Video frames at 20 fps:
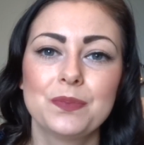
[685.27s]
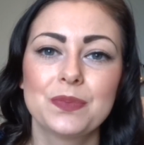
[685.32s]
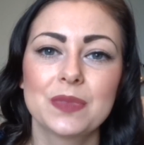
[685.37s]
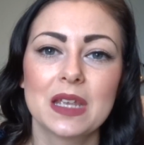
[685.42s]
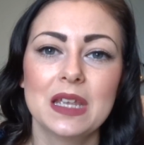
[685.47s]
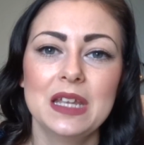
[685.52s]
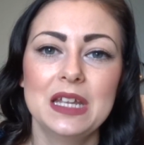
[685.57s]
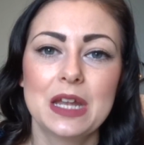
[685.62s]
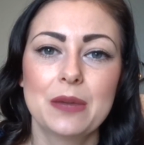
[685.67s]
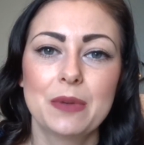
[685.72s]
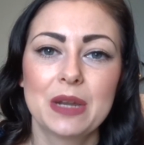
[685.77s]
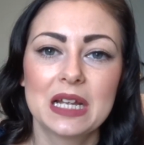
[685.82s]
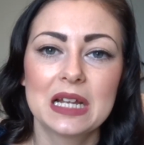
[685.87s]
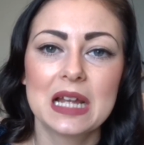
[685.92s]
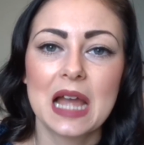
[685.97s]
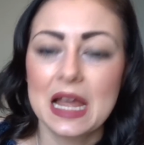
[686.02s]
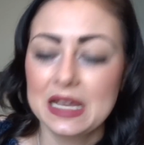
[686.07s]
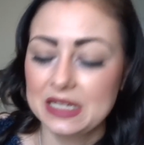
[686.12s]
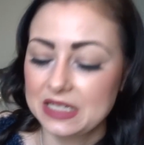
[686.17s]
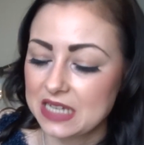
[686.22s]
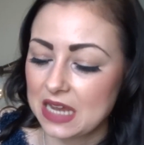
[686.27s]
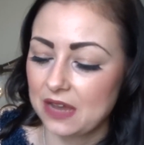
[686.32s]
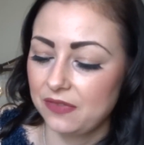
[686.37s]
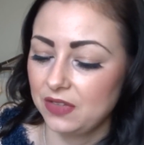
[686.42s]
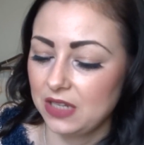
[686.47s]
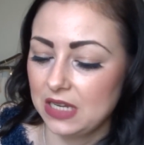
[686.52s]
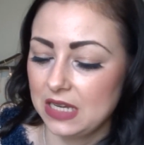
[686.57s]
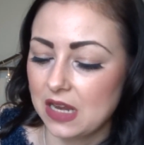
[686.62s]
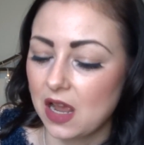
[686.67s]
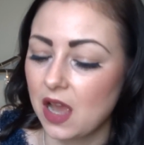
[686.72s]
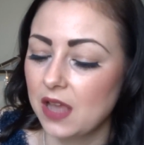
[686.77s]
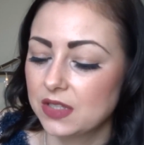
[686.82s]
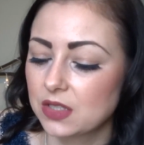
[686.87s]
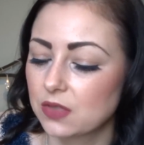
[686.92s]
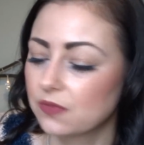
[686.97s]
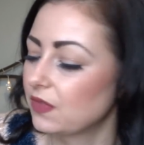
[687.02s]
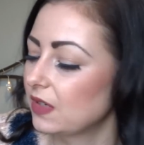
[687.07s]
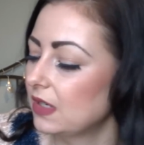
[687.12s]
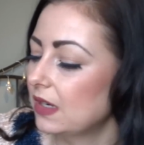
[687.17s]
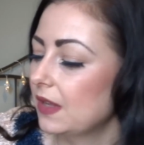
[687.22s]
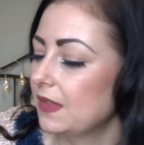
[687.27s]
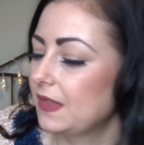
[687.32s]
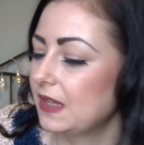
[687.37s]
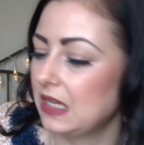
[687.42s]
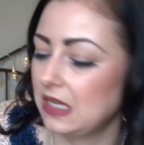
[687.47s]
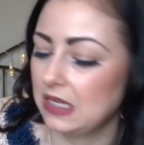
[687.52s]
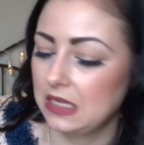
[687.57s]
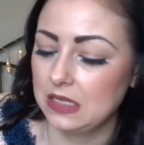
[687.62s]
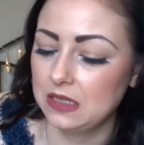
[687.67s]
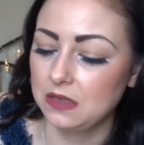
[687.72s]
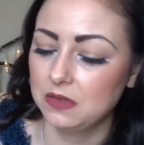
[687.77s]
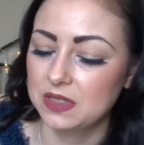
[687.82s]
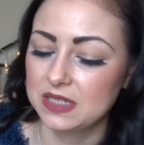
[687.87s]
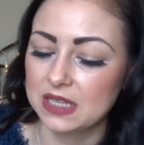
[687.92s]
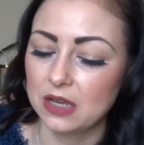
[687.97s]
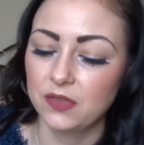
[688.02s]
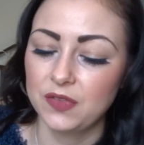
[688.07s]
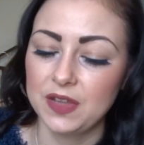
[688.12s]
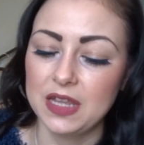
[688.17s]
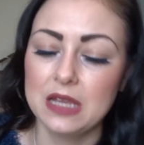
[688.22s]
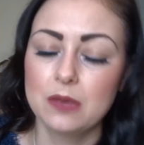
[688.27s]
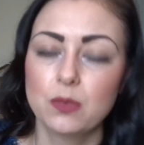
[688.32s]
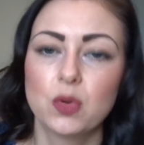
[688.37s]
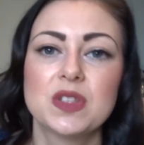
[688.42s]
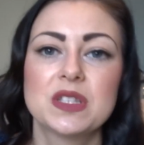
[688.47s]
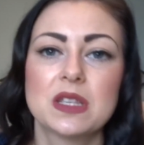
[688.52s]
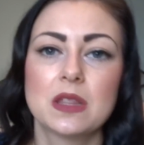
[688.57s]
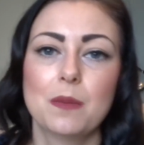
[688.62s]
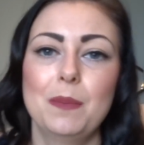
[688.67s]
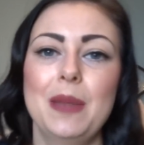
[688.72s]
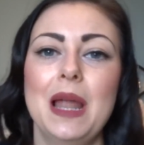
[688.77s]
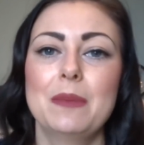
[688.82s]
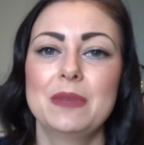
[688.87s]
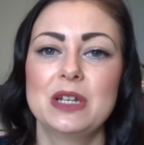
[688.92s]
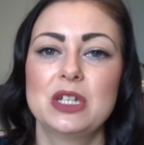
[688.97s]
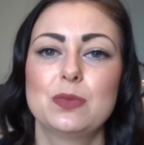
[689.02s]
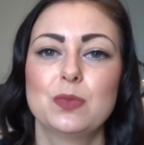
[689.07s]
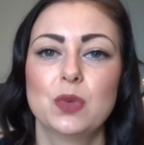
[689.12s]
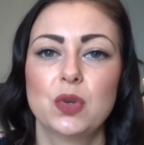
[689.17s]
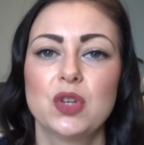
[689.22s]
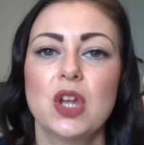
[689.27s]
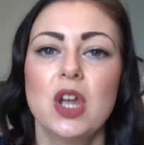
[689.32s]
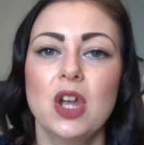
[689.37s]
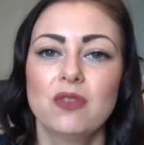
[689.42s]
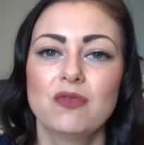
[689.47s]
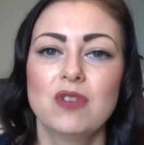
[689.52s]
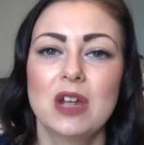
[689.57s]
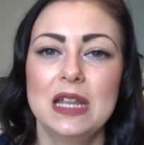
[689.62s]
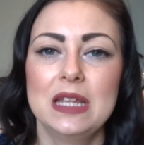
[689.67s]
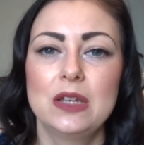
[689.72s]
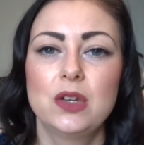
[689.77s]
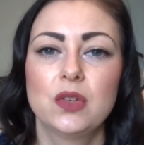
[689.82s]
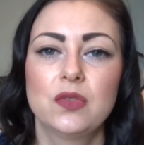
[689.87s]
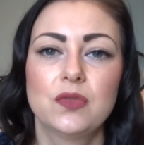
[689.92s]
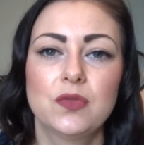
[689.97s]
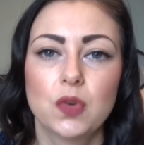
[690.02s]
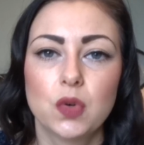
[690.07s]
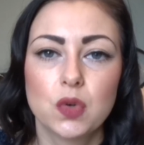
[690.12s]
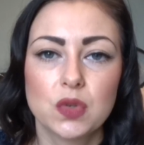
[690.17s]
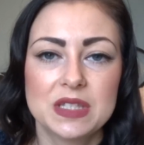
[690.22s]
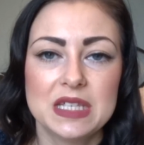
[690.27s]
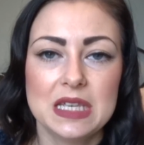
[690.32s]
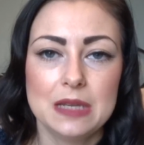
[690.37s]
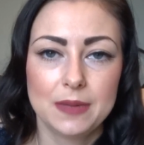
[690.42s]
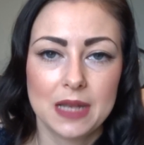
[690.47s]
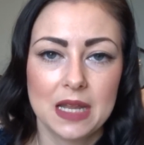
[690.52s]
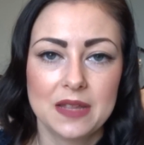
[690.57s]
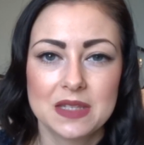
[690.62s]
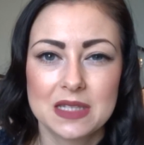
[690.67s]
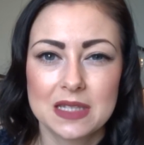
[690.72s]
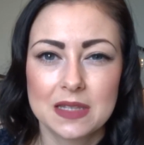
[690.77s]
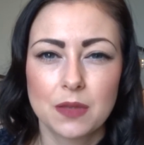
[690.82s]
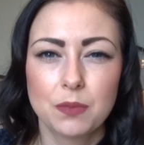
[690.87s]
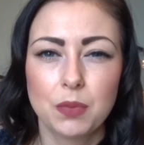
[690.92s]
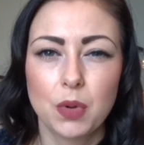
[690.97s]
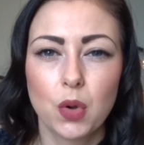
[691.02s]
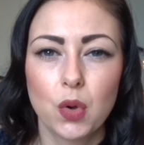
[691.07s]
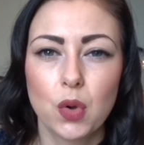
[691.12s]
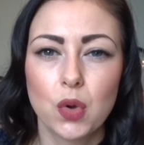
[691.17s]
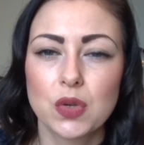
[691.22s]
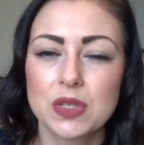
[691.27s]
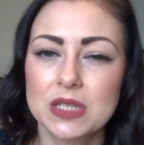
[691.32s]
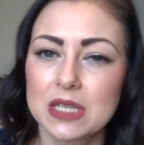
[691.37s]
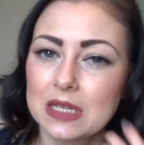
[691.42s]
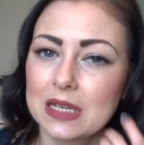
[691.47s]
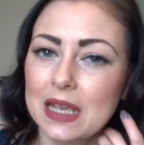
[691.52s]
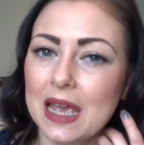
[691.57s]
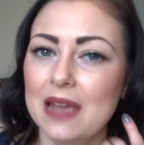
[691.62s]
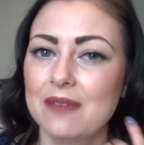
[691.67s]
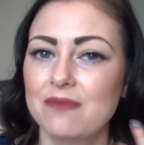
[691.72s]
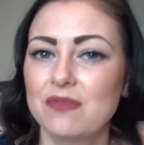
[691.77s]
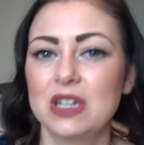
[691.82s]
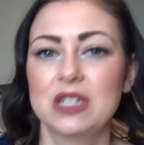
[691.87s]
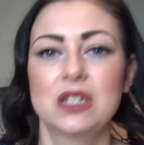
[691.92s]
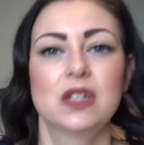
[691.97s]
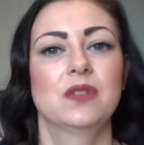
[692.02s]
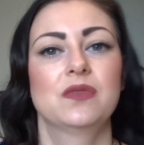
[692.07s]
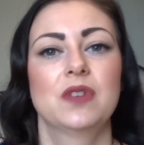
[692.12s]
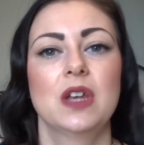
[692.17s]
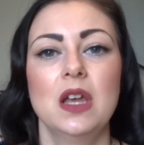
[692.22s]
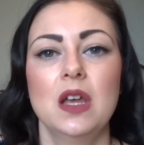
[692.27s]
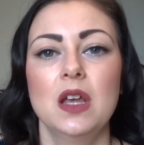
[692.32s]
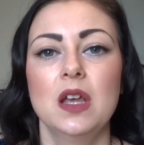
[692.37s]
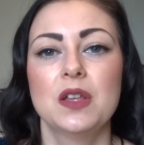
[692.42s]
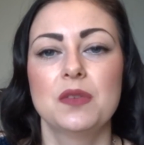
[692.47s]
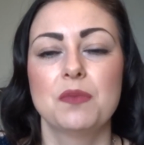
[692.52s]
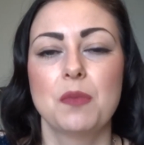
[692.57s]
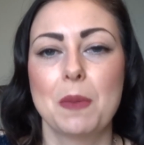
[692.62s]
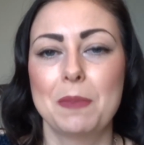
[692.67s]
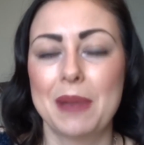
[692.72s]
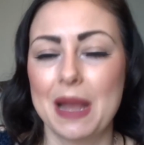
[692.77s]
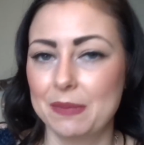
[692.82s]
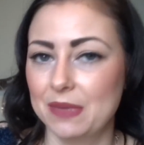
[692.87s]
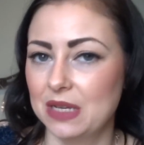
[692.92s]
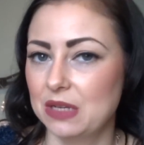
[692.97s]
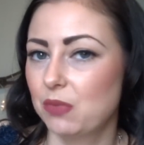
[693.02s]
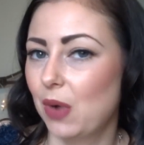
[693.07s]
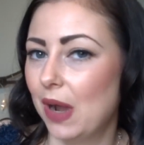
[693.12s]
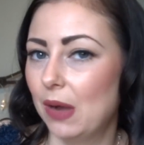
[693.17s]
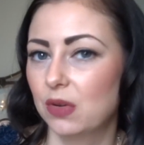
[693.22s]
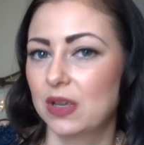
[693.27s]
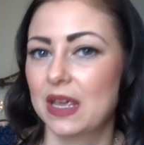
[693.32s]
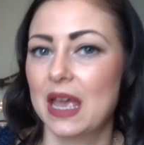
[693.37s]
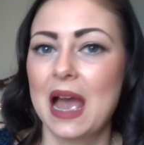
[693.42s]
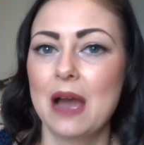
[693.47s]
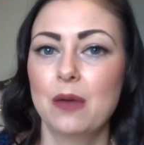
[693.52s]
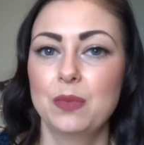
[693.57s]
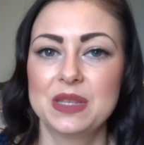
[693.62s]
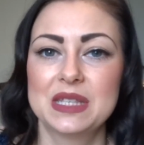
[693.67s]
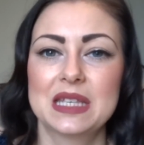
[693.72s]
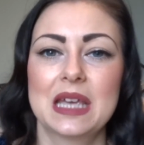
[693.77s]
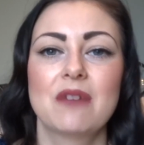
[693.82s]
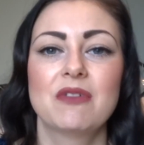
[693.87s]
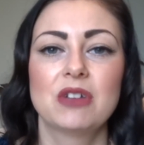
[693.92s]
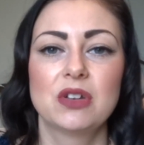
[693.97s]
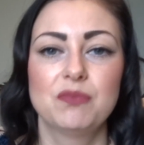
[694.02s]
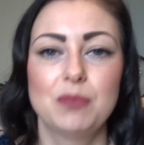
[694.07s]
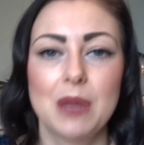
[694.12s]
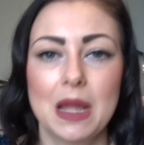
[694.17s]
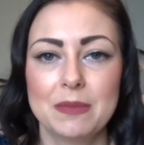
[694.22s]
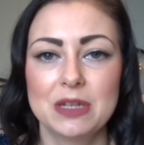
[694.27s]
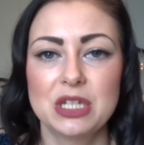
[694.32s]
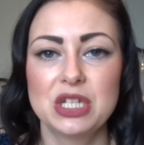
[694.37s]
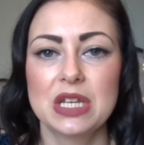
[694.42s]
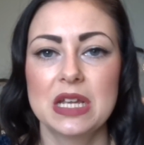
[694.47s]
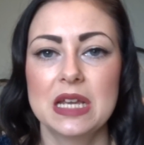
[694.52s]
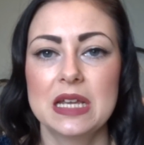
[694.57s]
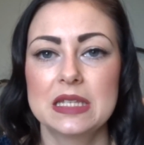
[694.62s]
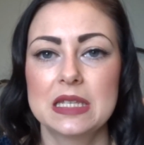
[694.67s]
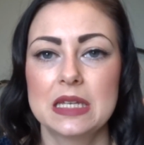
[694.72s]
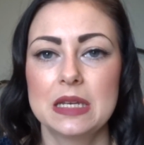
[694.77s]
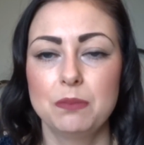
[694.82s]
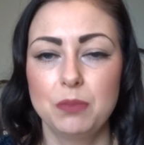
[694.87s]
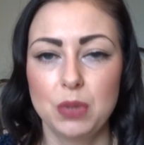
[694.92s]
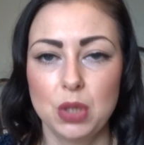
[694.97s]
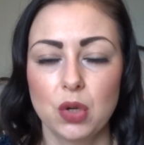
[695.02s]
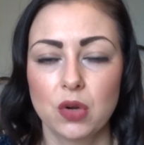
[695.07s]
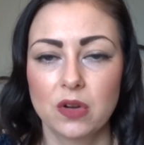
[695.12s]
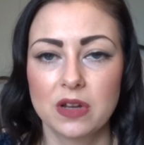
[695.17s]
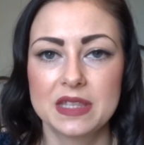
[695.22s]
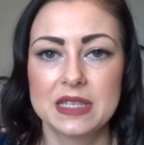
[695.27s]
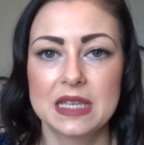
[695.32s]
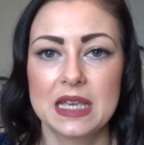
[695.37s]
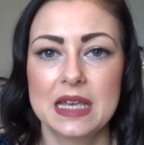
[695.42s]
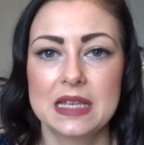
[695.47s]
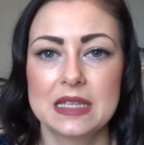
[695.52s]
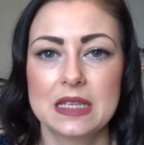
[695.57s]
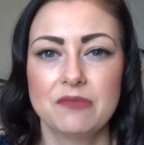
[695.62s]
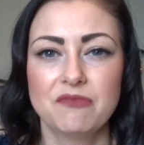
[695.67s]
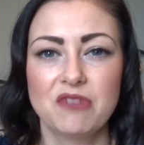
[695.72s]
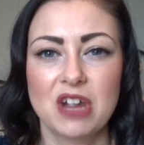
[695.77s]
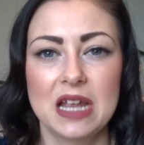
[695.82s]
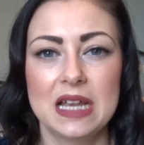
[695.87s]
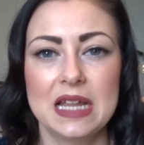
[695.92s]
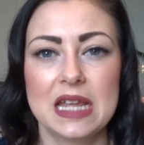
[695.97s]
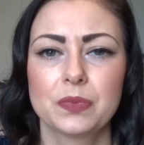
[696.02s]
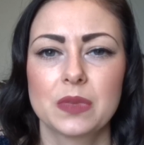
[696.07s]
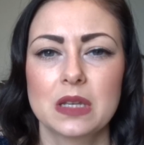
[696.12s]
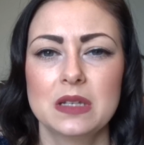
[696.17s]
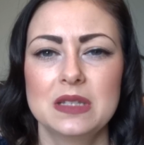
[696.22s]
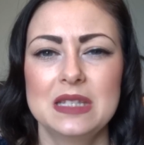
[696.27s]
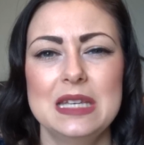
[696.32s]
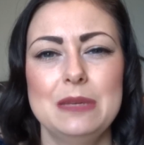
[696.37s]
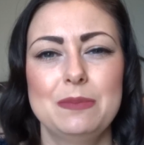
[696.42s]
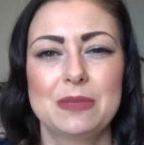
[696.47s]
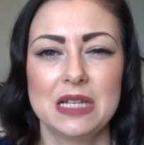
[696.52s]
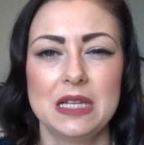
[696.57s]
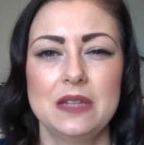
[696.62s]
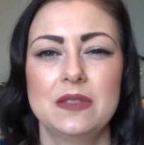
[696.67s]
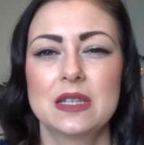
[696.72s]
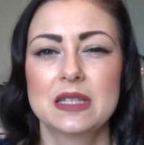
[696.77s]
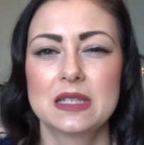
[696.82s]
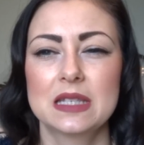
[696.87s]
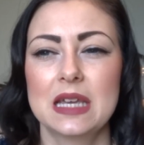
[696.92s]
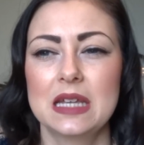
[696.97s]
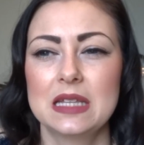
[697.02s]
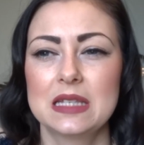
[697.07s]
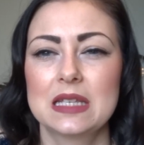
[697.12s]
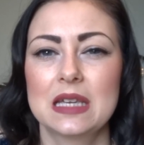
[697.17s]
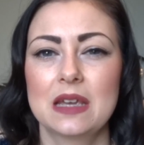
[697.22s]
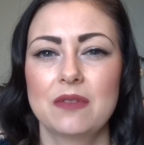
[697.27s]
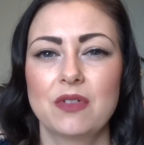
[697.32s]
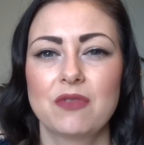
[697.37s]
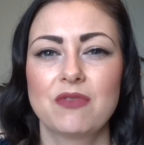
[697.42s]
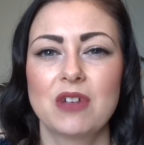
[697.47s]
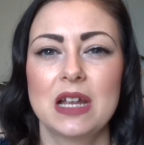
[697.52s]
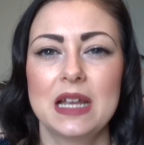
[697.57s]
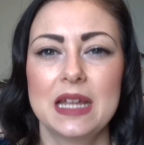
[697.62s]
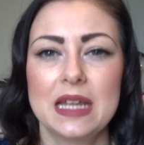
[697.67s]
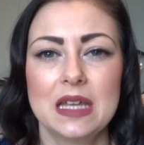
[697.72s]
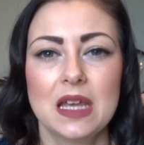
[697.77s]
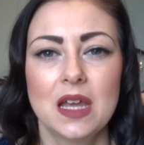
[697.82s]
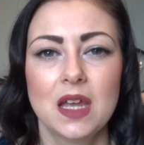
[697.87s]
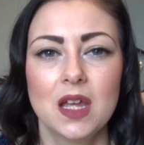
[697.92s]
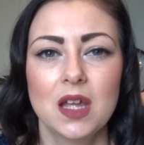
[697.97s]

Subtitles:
You know, and definitely like something like the self-heating ones and the blemish mud, really good for deep cleansing the pores and getting rid of helping to get rid of blemishes and impurities and really deep clean the skin to give a really